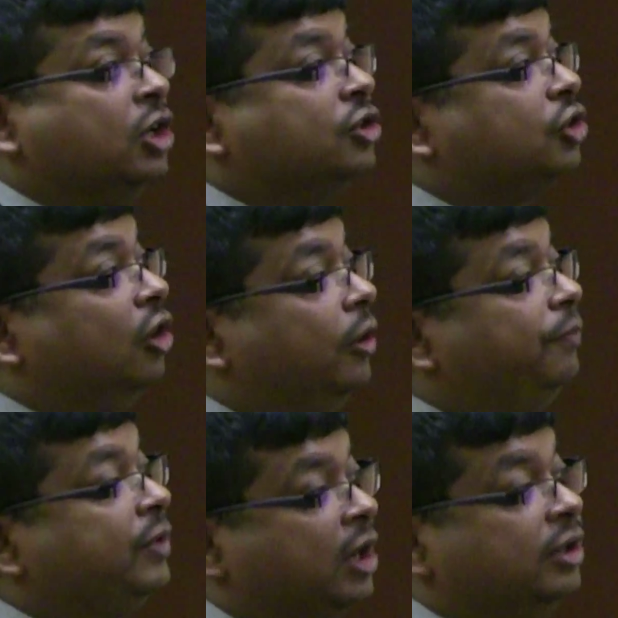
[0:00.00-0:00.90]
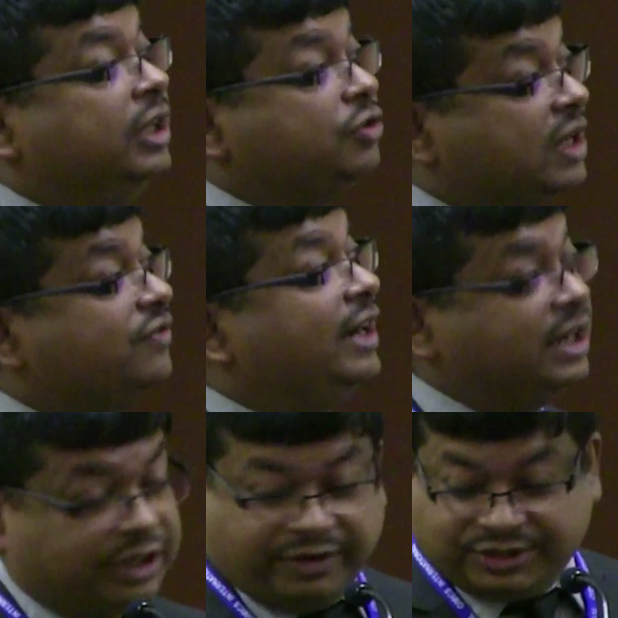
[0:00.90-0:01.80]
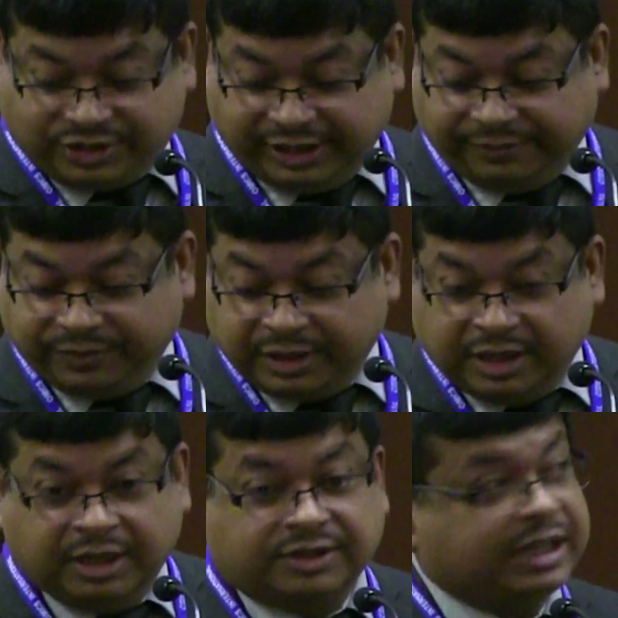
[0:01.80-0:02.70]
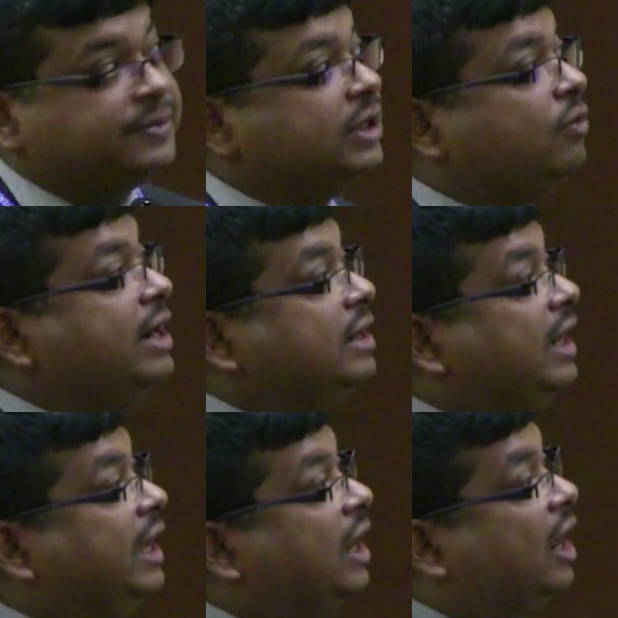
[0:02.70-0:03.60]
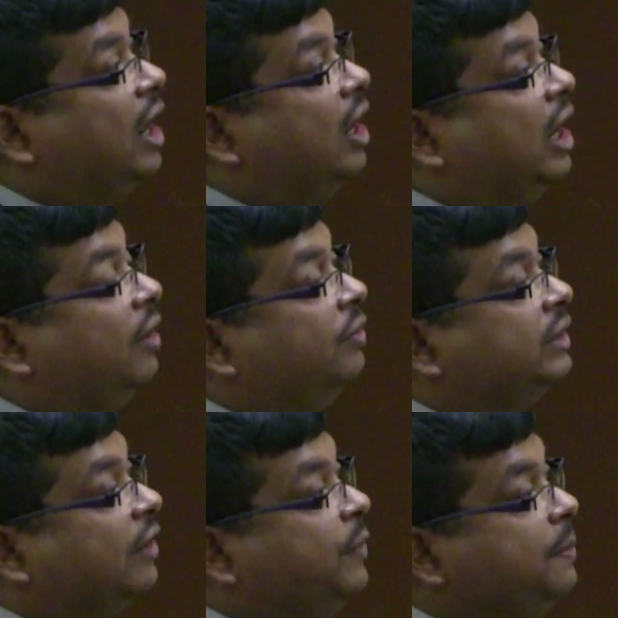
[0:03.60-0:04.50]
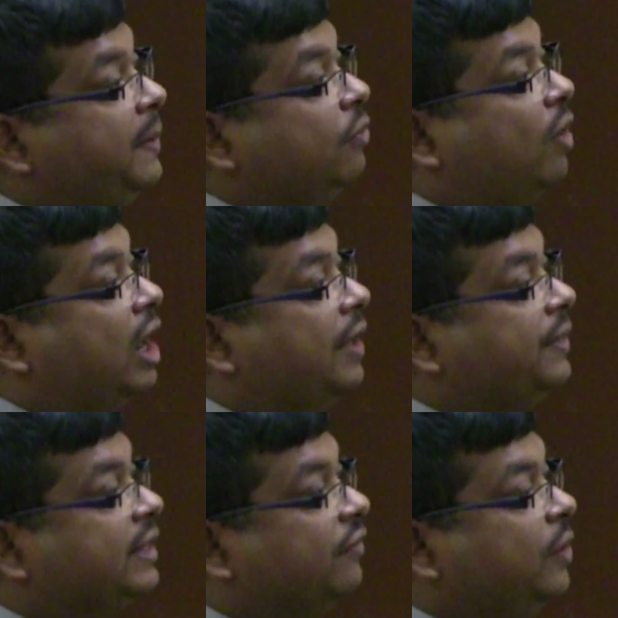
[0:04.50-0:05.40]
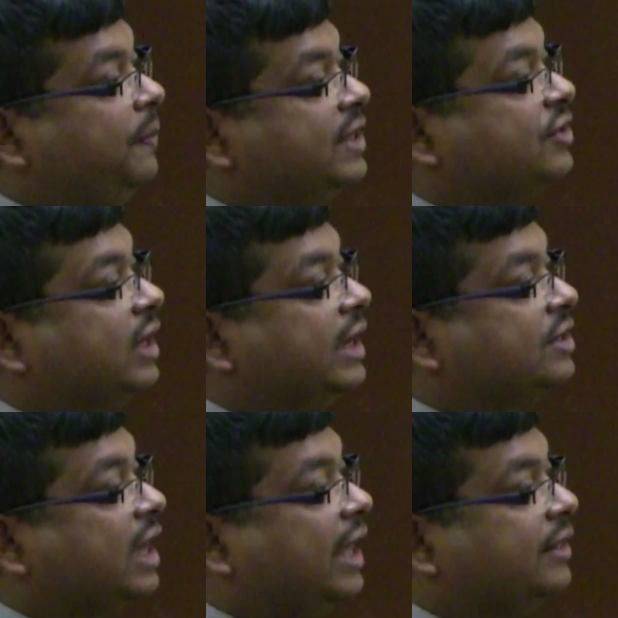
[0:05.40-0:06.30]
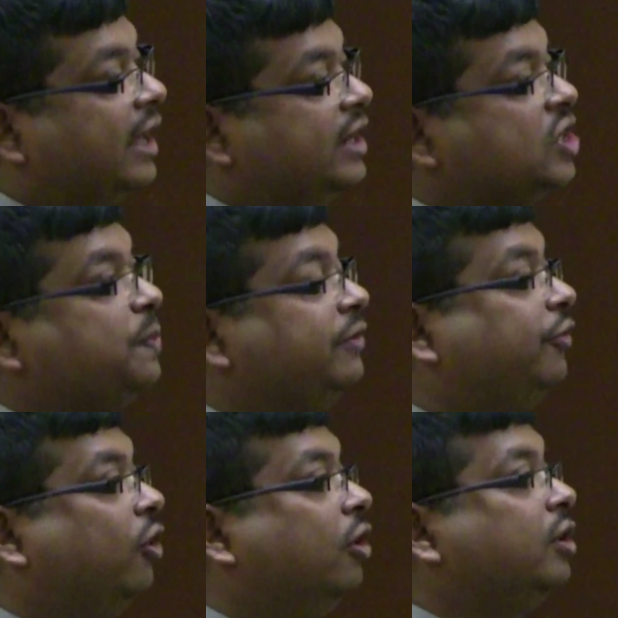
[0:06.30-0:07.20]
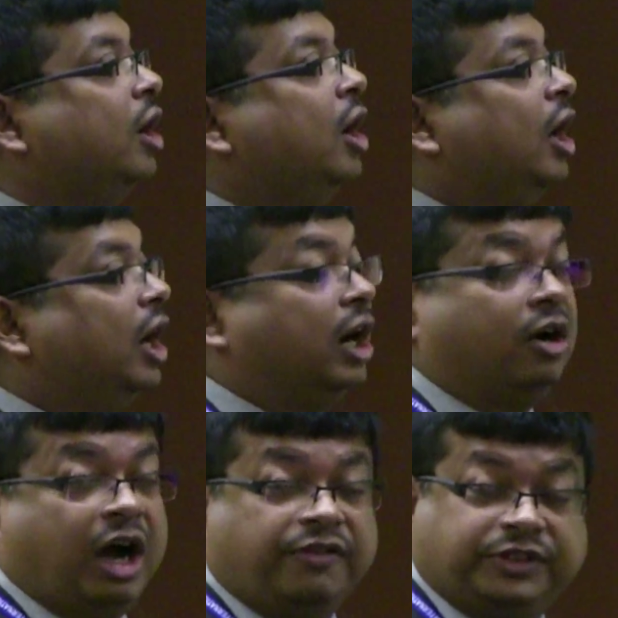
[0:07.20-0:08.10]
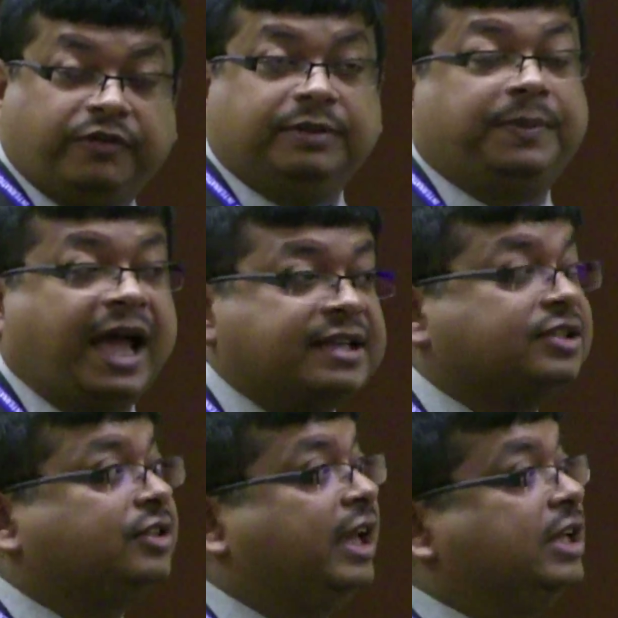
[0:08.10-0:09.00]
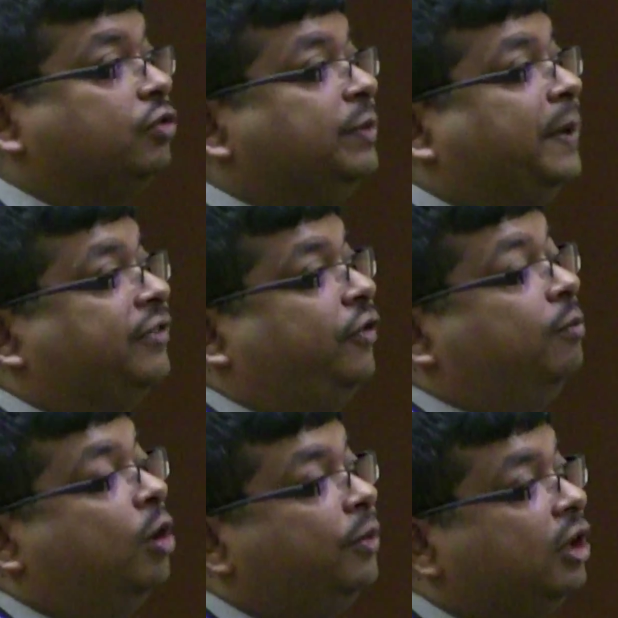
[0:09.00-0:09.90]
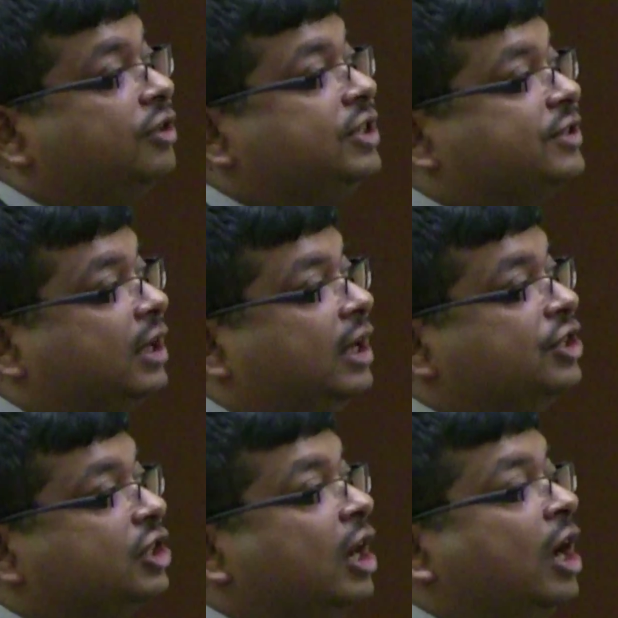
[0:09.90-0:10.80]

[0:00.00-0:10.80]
So this was very interesting. Subsequently, the VP1, the VP6, and the NSP4, after we blasted, we performed homology search,